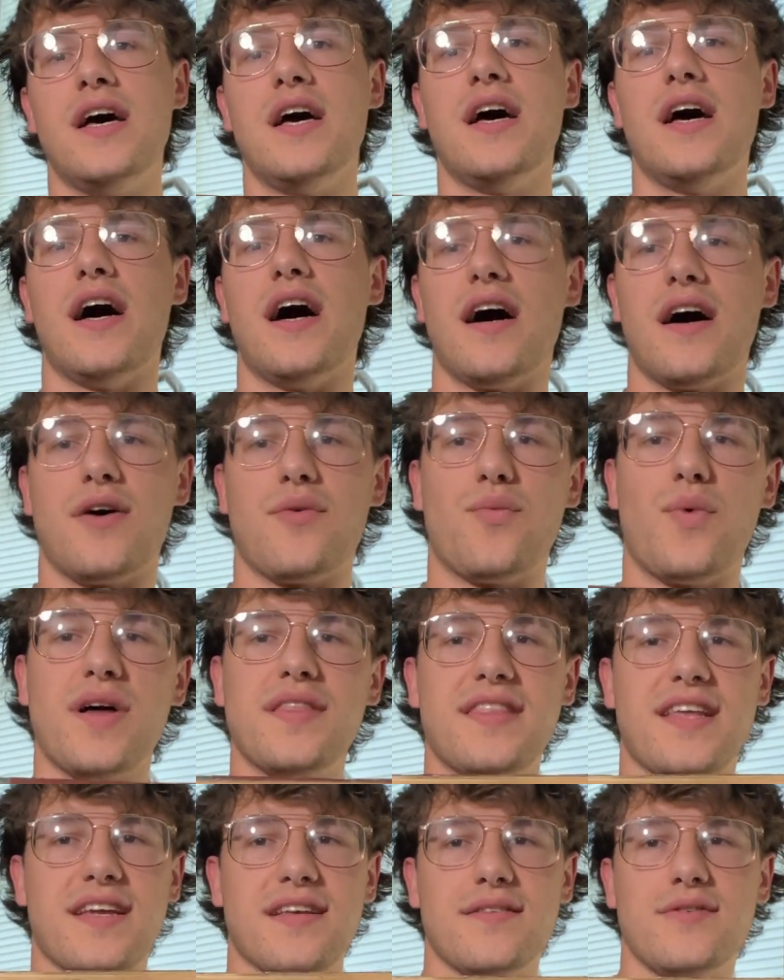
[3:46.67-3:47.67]

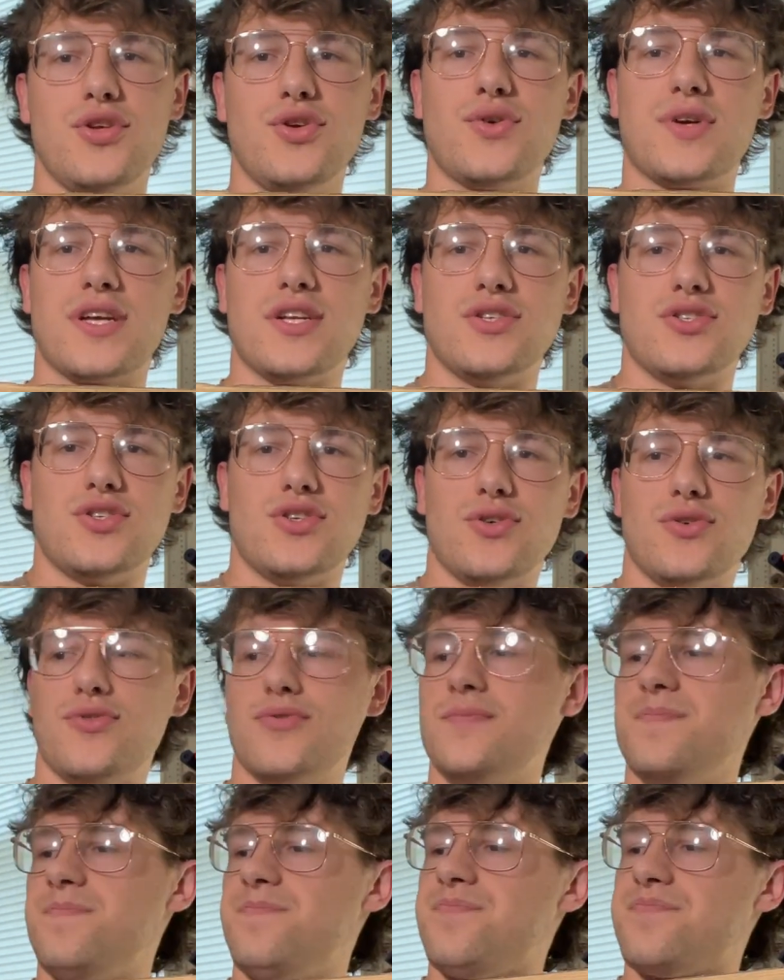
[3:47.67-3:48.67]
One thing you can
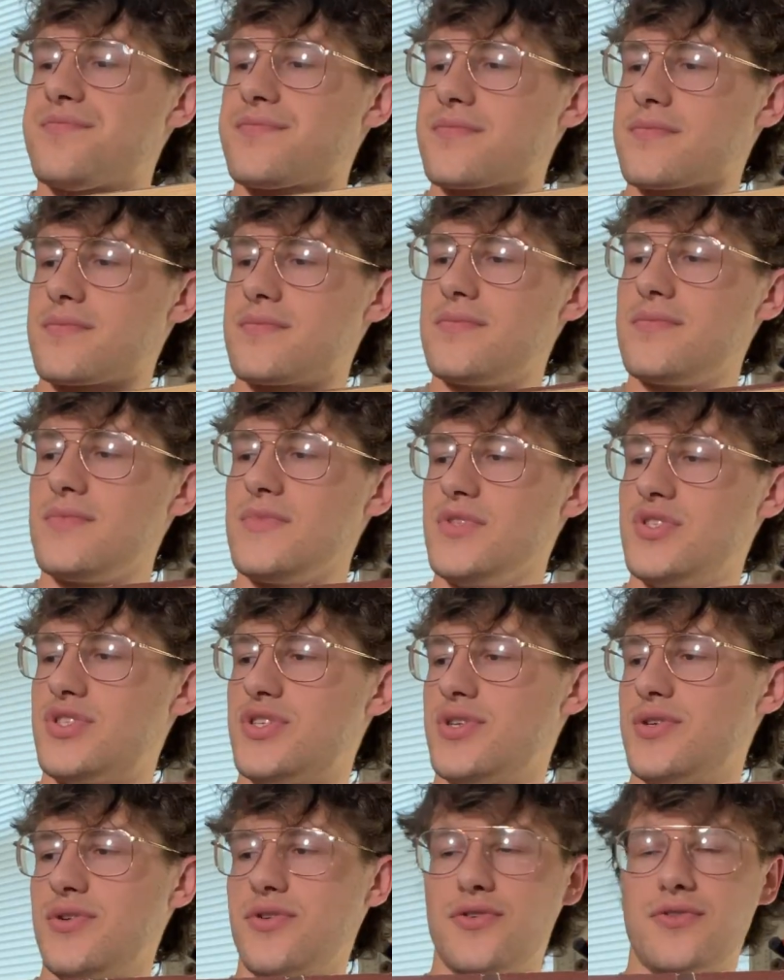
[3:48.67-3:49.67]
do
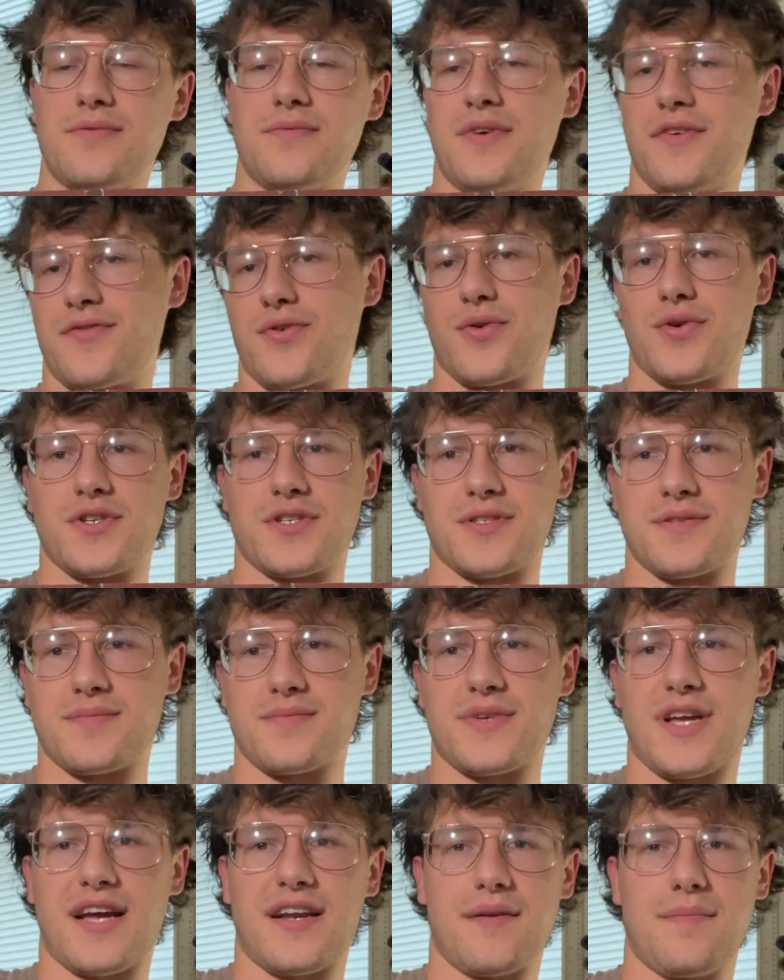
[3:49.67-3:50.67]
to, of course,
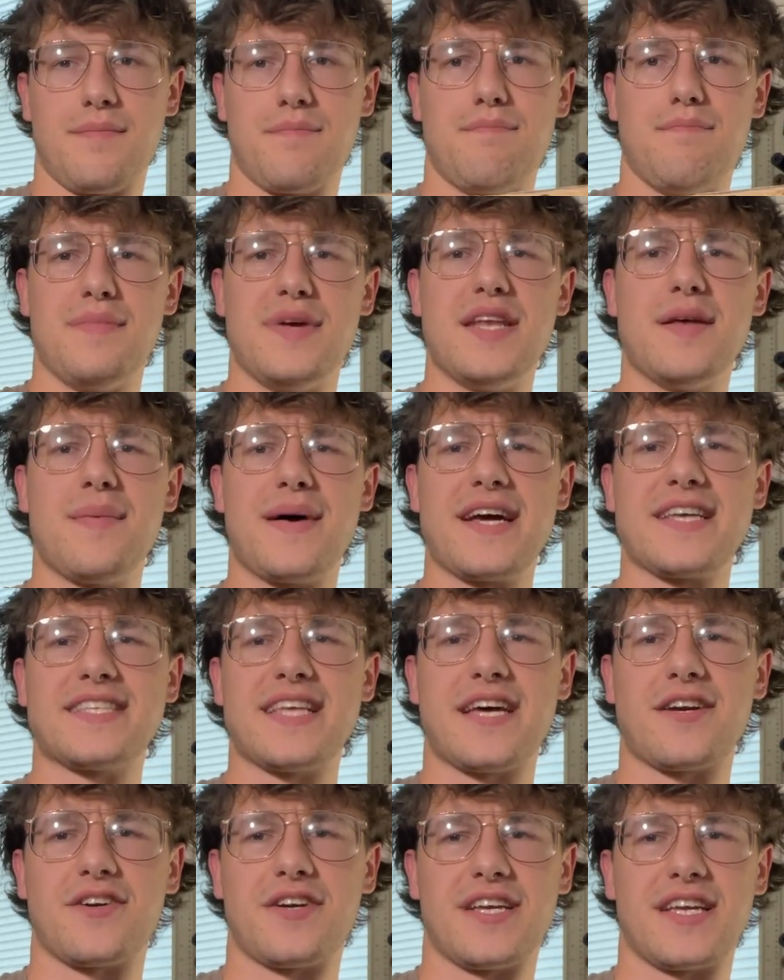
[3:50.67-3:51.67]
kind of minimize
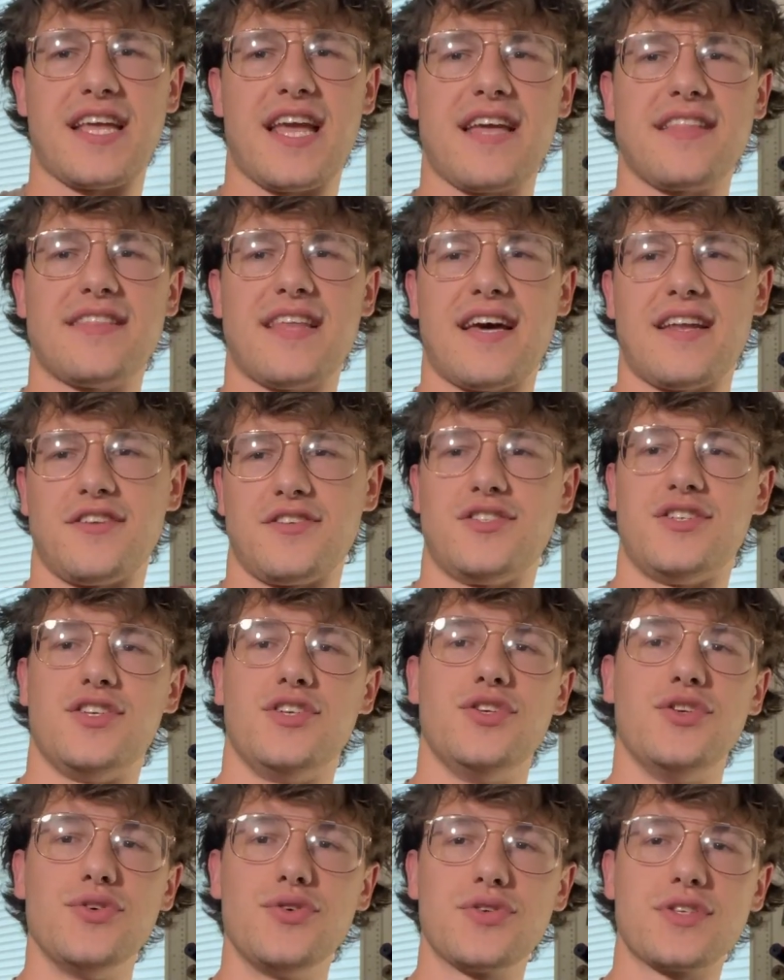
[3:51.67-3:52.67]
that or negate that is to
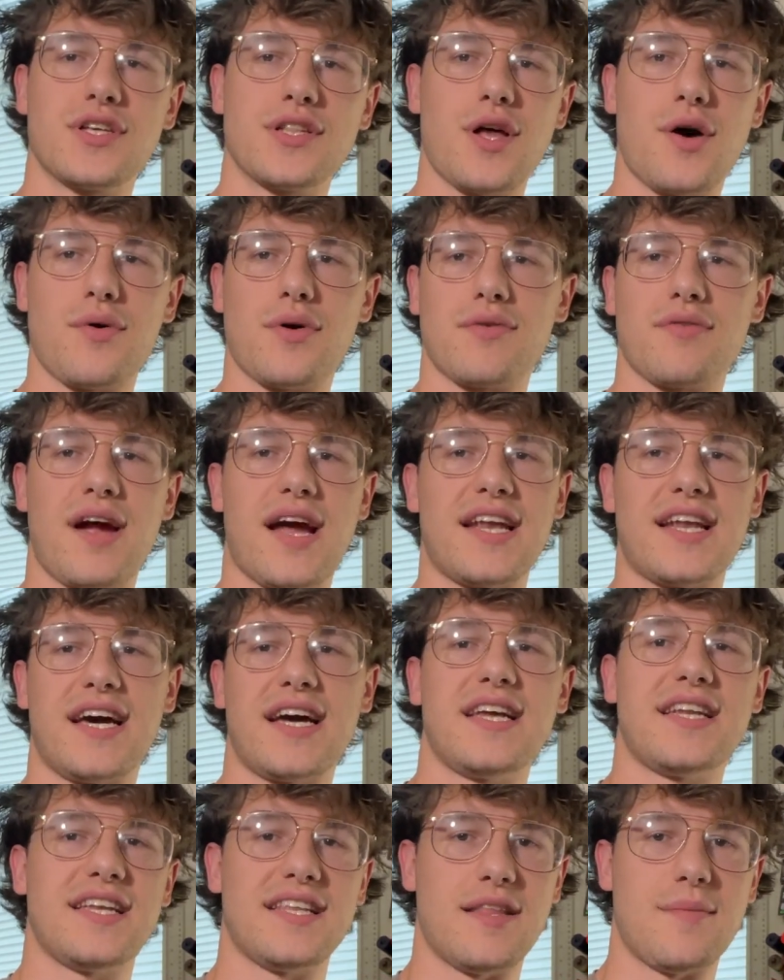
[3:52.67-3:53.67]
use a lower ride
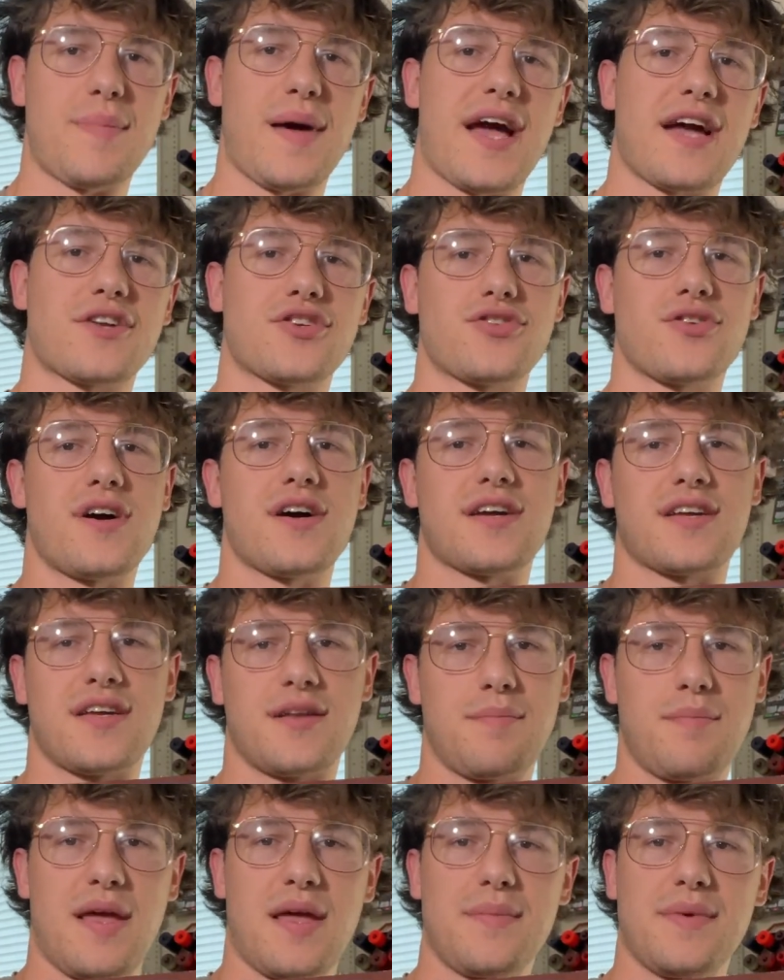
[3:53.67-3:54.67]
height in the back truck
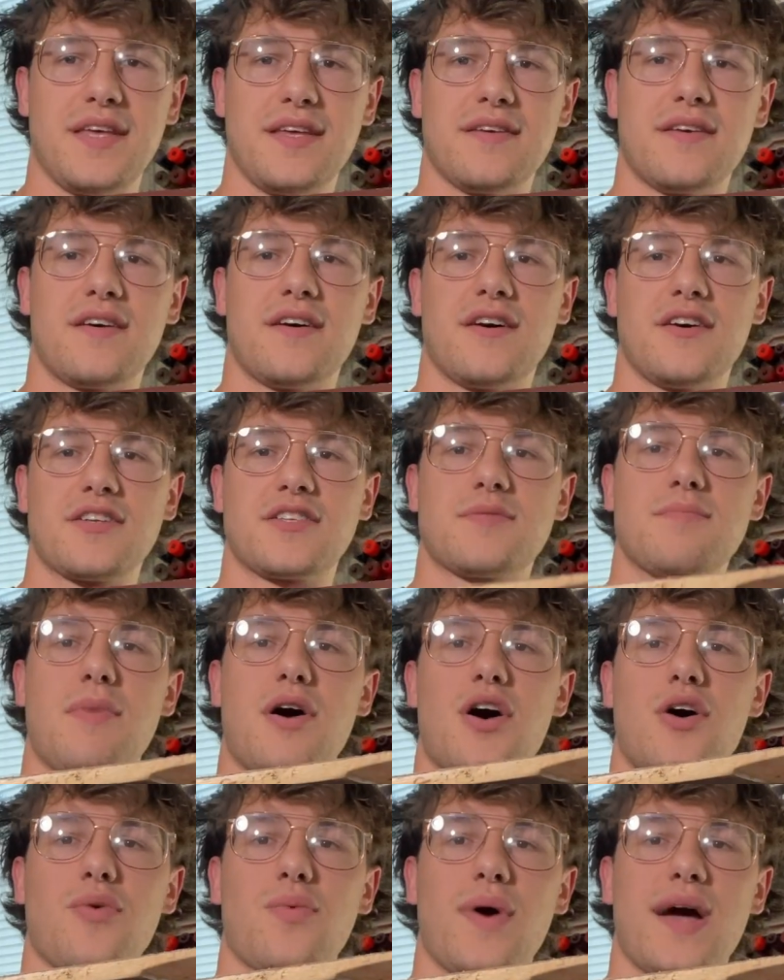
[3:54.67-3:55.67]
and maybe a
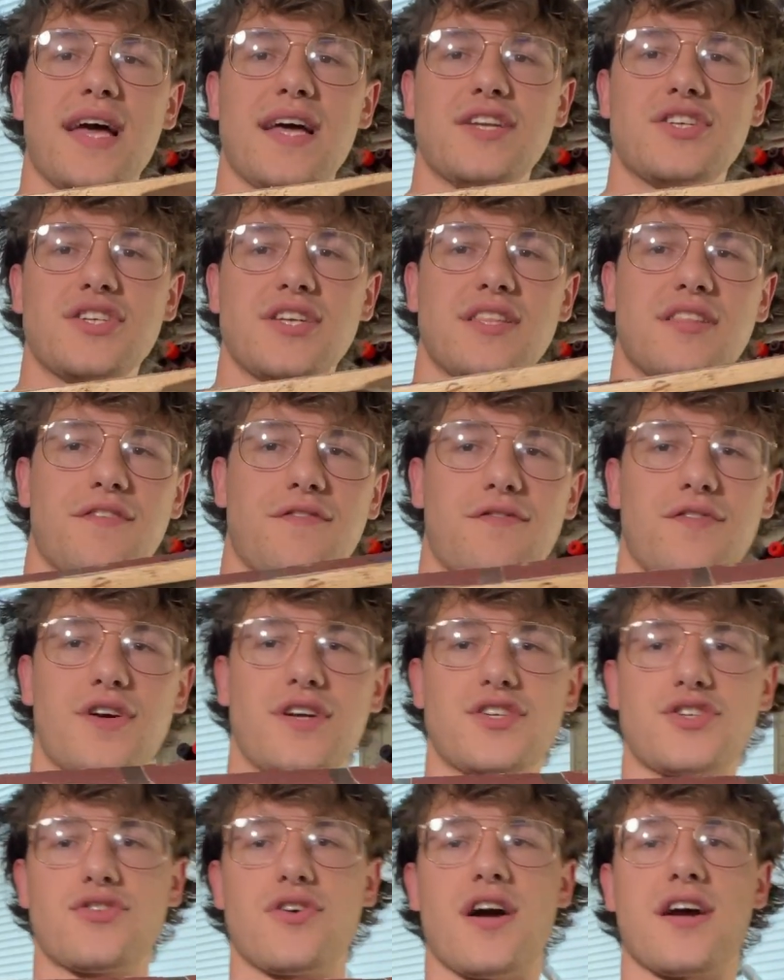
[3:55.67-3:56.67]
small wedge in the
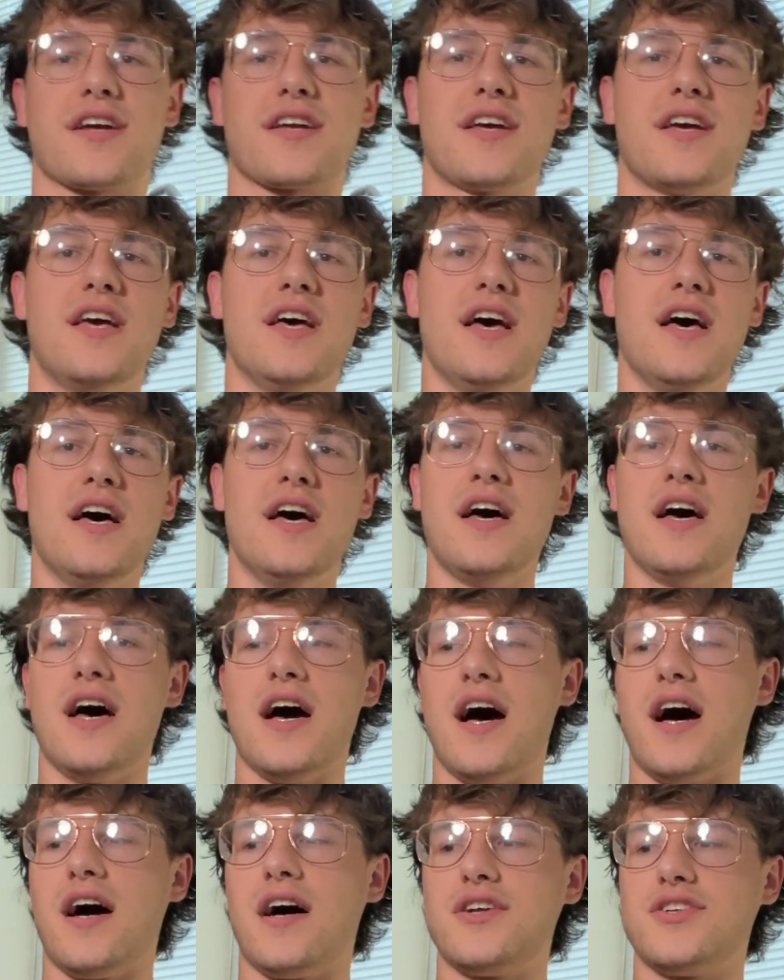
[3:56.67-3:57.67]
front truck,
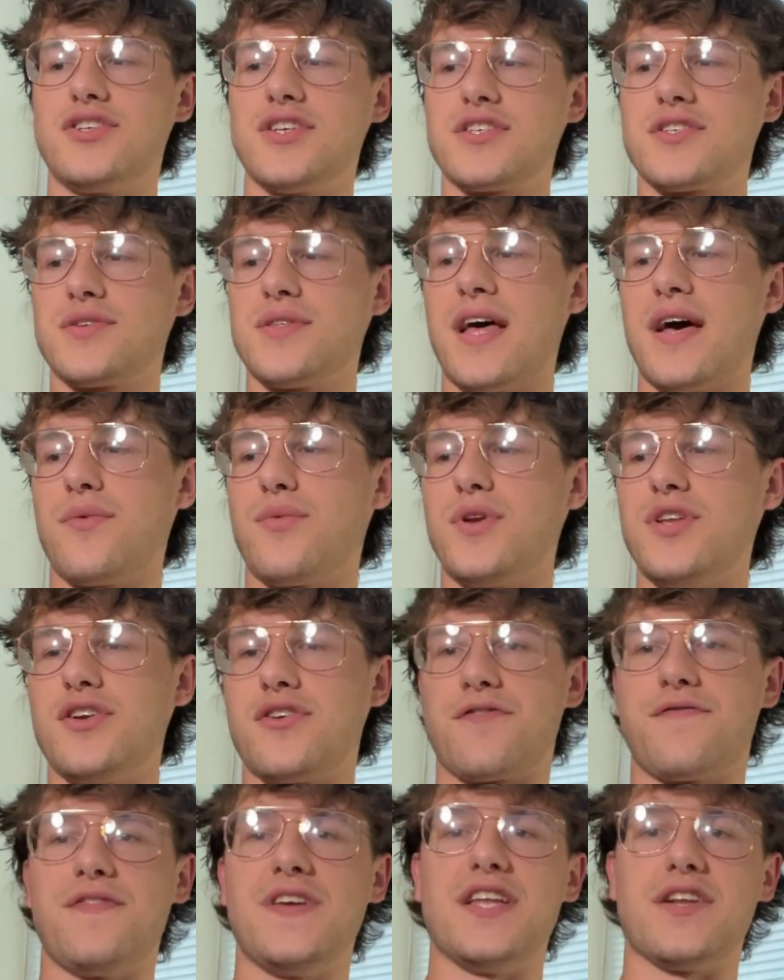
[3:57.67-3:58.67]
just so that when
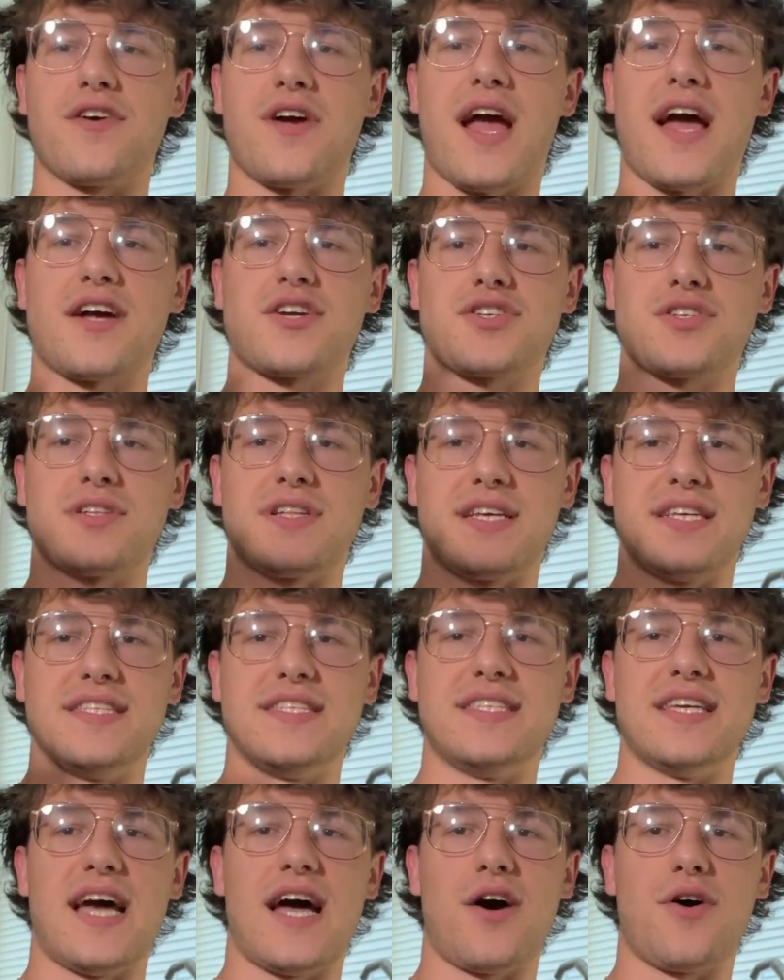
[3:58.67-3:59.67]
your feet are actually
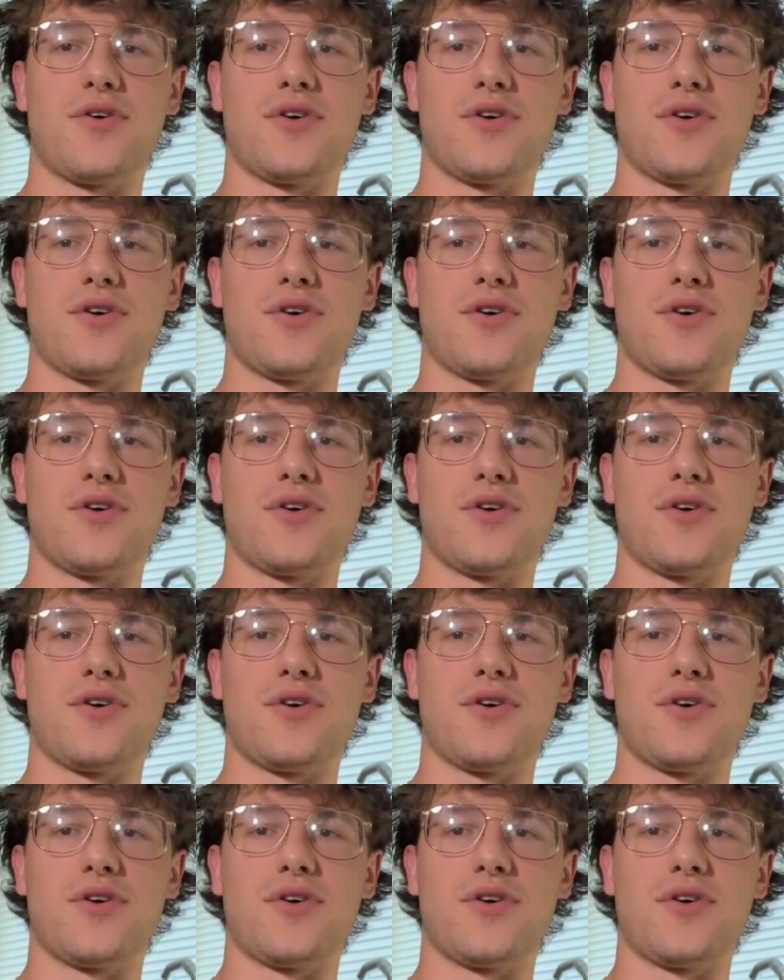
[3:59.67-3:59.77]
down